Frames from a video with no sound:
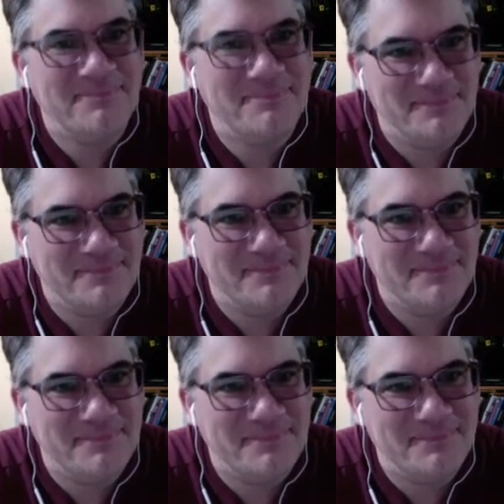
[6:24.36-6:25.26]

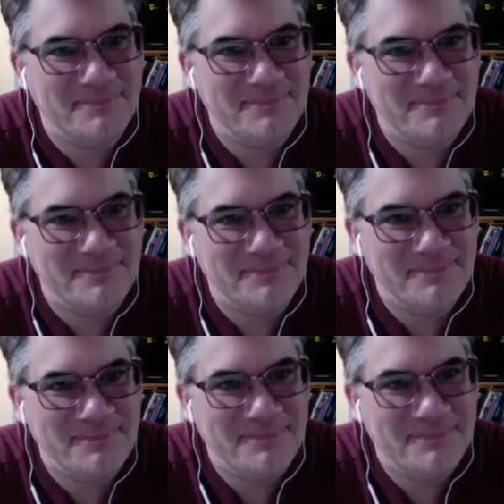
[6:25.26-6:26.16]

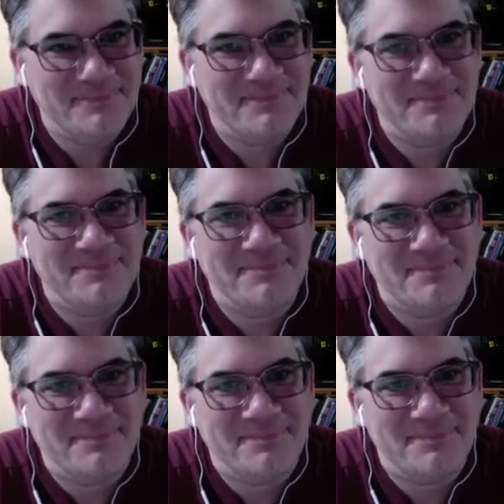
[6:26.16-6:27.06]

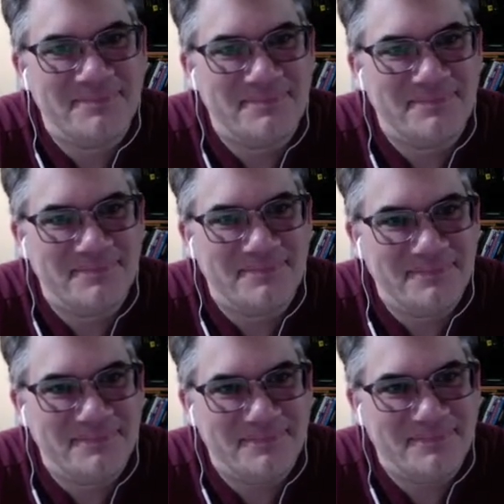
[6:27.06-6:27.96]

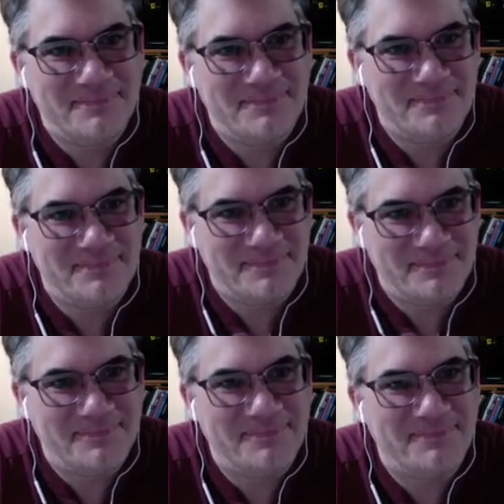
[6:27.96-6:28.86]

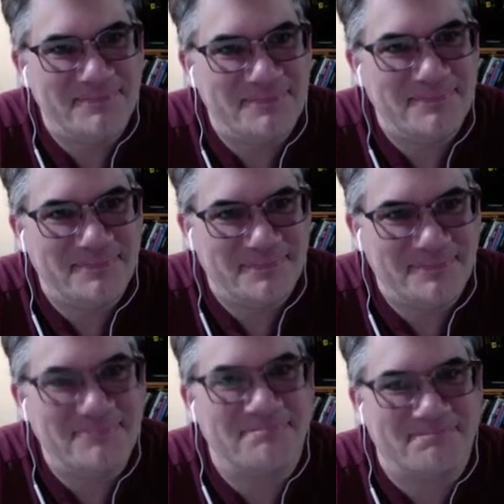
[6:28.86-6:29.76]

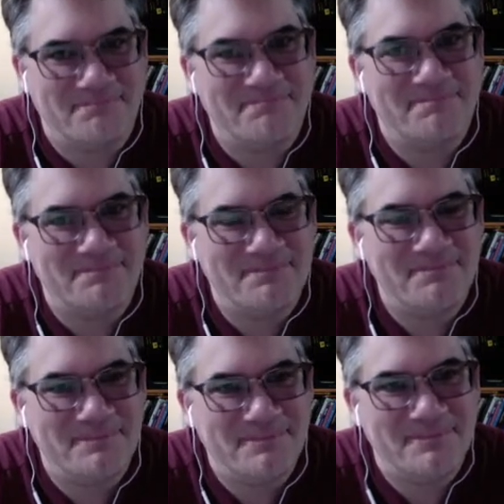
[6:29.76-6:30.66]

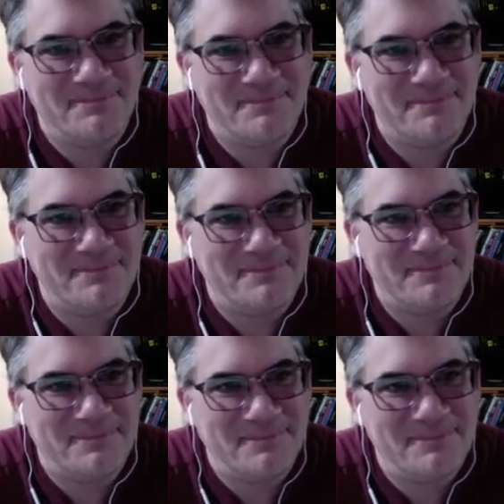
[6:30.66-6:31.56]

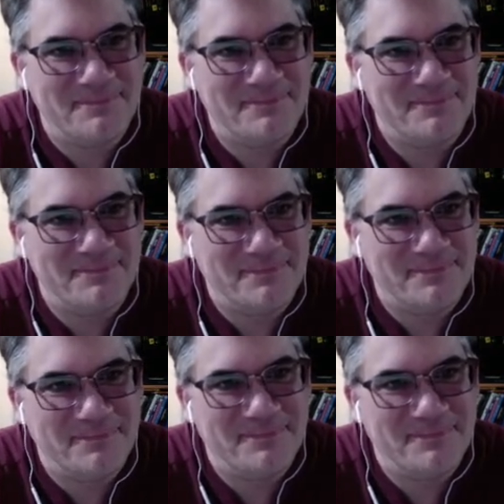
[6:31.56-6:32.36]
(not speaking)